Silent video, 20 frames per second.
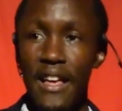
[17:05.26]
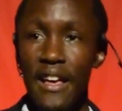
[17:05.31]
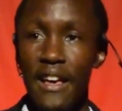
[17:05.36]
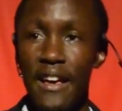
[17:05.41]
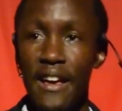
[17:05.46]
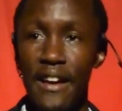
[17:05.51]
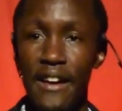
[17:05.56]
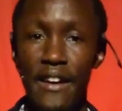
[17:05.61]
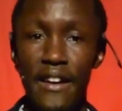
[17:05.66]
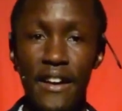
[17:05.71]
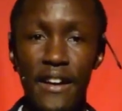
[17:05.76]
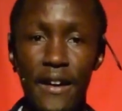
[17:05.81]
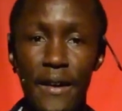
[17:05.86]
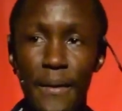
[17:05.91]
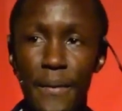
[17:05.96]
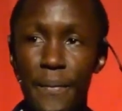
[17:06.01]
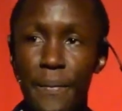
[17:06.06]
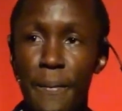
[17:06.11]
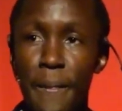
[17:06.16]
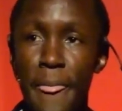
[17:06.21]
and
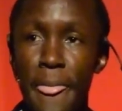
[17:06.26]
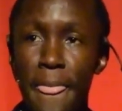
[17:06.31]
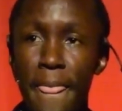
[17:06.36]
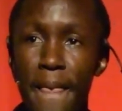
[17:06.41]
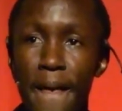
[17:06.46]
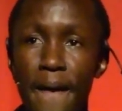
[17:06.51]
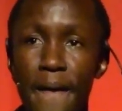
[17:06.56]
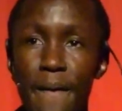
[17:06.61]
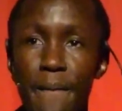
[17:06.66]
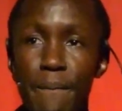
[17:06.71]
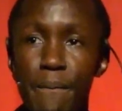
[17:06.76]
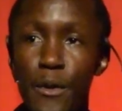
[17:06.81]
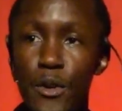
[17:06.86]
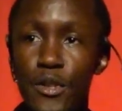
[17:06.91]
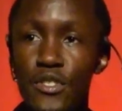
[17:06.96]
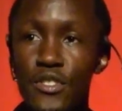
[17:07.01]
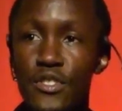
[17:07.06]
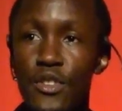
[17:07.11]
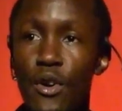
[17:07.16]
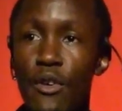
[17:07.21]
most
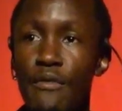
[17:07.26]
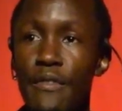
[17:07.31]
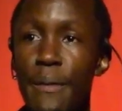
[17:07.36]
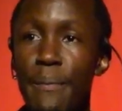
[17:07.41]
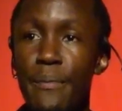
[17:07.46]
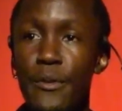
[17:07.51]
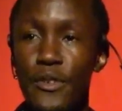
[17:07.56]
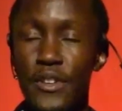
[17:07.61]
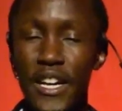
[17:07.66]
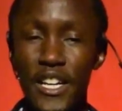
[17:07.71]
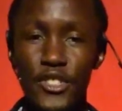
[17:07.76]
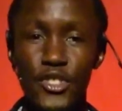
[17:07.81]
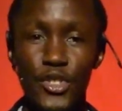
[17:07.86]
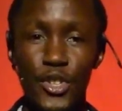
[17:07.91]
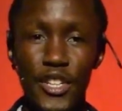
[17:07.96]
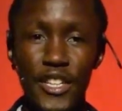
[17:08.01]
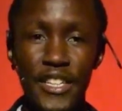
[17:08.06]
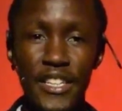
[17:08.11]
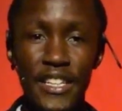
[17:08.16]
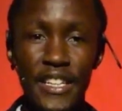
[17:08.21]
of the
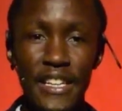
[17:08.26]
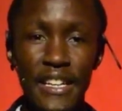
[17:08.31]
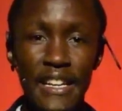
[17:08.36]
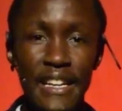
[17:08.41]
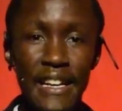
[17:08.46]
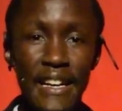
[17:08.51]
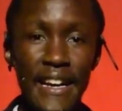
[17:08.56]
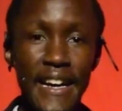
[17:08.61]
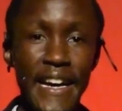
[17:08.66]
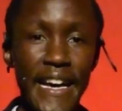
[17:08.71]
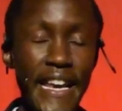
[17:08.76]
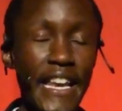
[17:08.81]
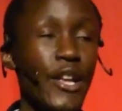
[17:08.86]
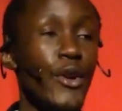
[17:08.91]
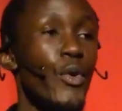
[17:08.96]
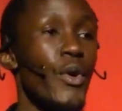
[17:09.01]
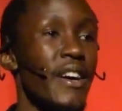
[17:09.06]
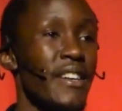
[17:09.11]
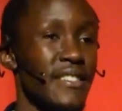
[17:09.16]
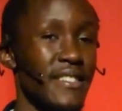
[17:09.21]
production
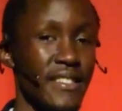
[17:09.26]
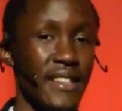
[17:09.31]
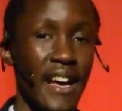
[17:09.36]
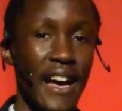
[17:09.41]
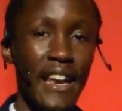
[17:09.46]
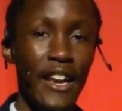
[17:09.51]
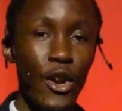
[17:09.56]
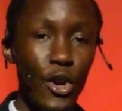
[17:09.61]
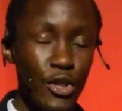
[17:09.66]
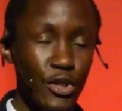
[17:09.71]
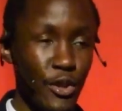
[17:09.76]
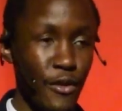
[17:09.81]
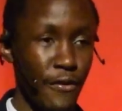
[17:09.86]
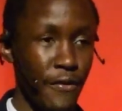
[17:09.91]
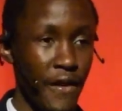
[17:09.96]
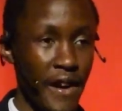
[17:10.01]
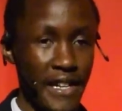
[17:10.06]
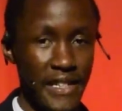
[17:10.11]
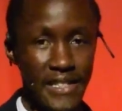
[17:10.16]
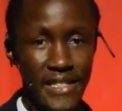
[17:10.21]
requires a lot of
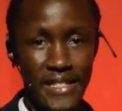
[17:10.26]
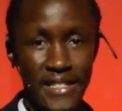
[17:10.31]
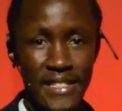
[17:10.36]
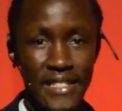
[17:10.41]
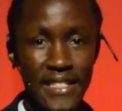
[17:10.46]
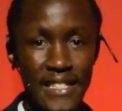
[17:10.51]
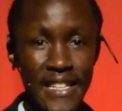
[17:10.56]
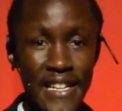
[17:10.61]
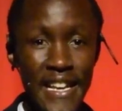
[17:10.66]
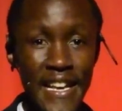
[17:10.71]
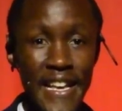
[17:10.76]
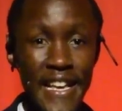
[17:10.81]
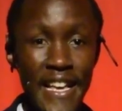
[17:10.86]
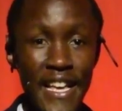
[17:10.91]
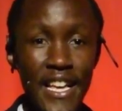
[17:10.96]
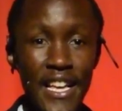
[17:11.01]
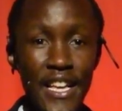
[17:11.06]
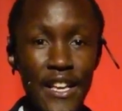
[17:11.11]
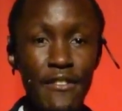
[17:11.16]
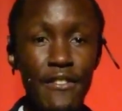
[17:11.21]
funds,
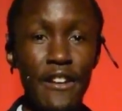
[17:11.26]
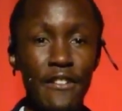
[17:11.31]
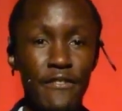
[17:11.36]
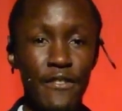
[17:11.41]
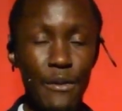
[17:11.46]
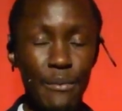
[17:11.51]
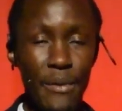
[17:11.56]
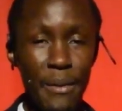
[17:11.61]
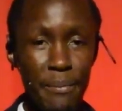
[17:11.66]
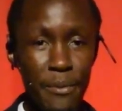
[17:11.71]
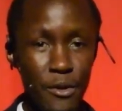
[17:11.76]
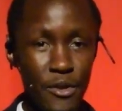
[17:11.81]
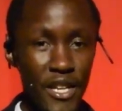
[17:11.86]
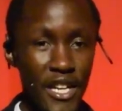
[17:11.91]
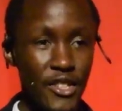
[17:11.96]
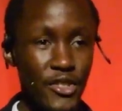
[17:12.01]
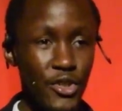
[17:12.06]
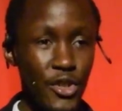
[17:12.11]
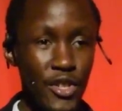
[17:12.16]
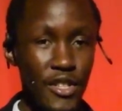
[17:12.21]
even from the
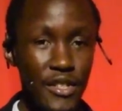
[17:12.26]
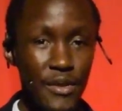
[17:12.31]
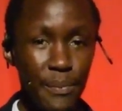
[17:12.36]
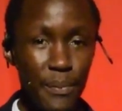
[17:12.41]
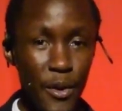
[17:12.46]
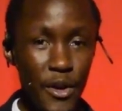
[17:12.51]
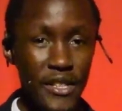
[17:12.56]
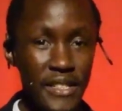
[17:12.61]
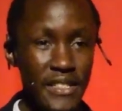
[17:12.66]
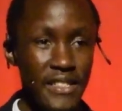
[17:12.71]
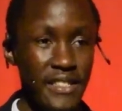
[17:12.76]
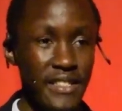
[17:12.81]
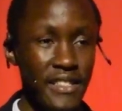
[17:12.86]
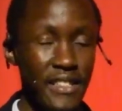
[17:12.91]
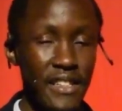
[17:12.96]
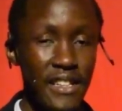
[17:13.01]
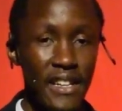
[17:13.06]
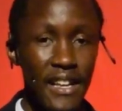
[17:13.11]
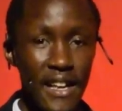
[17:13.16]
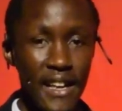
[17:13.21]
production point,
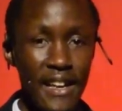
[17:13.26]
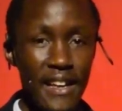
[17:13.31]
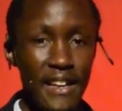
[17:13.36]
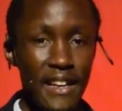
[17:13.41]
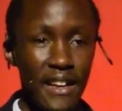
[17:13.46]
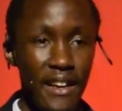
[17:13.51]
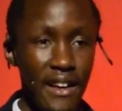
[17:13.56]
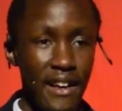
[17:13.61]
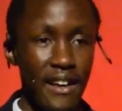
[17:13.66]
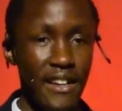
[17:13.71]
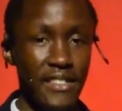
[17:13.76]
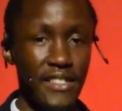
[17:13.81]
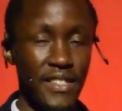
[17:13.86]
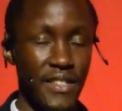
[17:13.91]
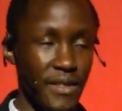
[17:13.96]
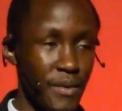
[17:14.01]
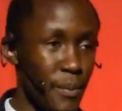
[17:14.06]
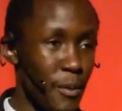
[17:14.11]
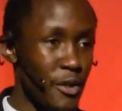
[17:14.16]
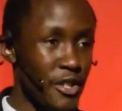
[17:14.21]

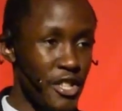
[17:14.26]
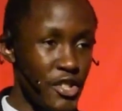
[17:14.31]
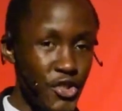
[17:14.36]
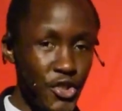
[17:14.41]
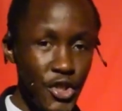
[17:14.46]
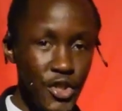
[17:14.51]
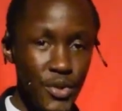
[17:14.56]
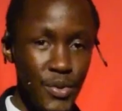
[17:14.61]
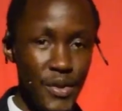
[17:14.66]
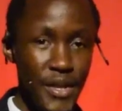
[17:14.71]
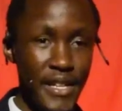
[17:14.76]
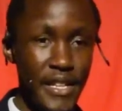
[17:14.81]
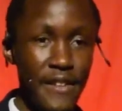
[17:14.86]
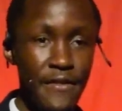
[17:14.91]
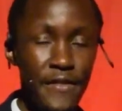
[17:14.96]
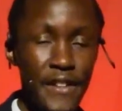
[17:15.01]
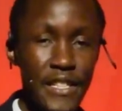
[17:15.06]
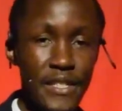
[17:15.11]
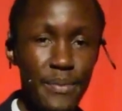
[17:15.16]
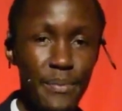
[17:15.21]
transportation to the
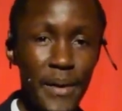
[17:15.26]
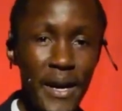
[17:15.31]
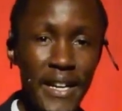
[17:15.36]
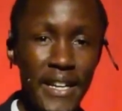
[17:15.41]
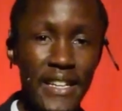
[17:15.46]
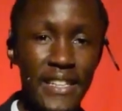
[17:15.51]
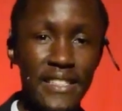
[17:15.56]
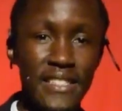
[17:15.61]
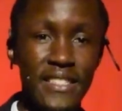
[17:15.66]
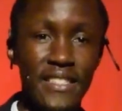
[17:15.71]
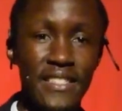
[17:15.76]
different markets,